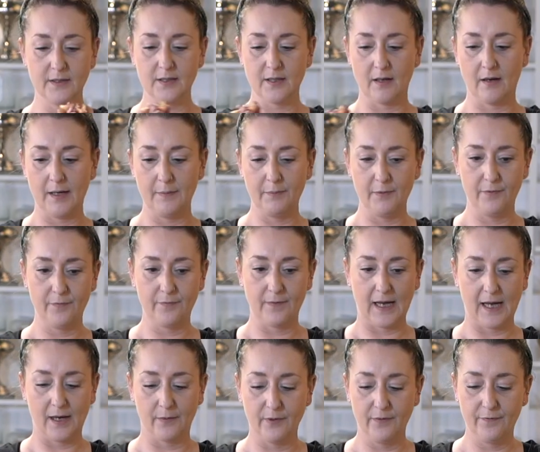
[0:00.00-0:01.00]
type of
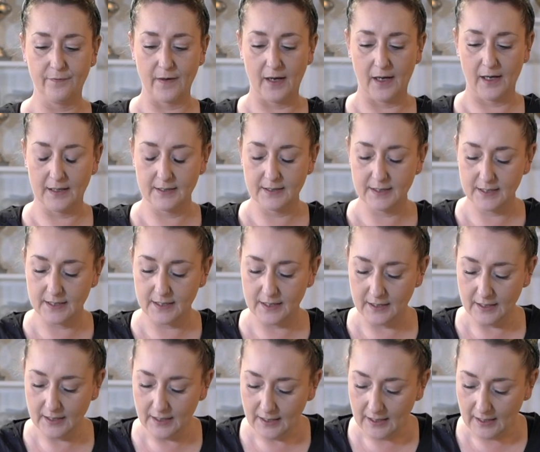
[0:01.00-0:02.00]
flower first,
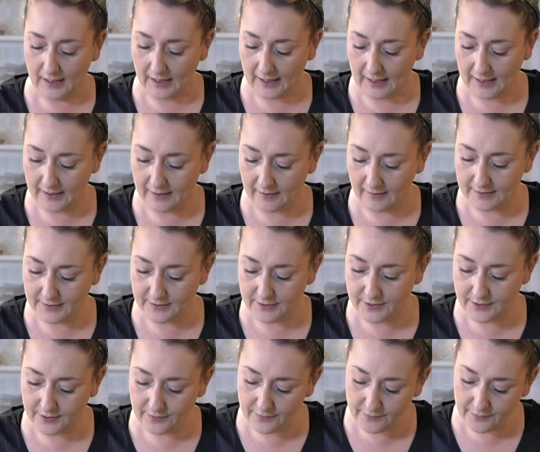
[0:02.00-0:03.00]
and I
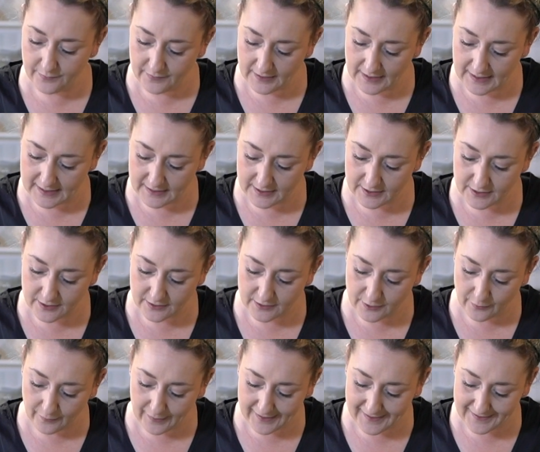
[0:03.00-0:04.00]
do this
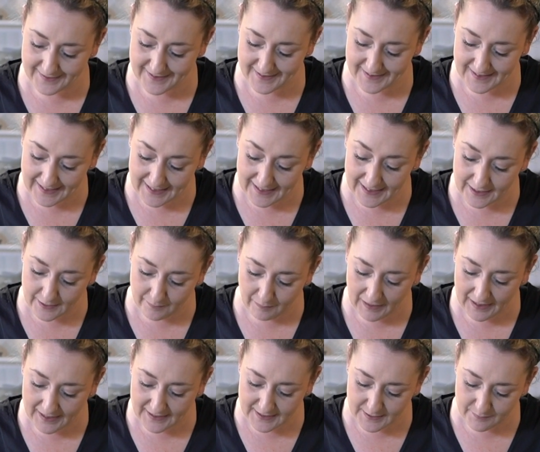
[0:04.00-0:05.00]
so I can see the
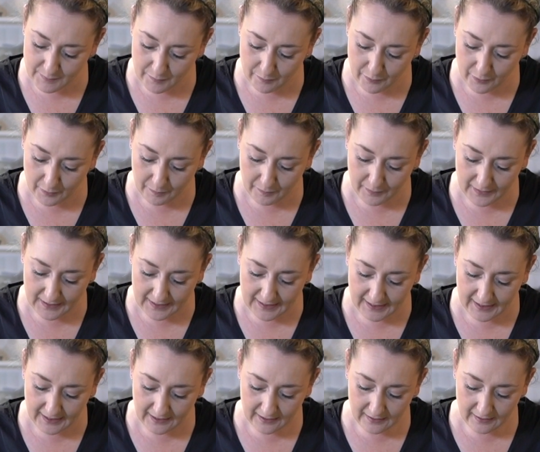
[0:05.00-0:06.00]
placement
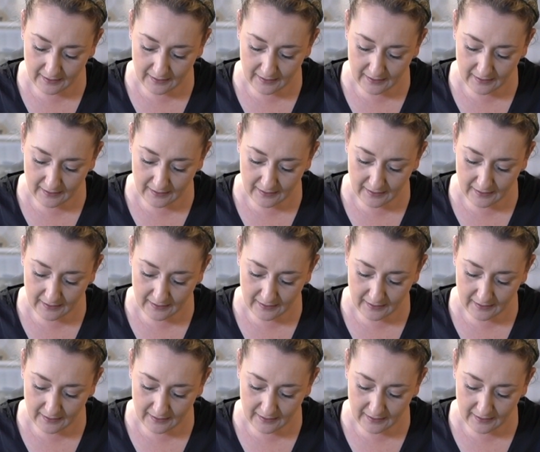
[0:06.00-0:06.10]
properly.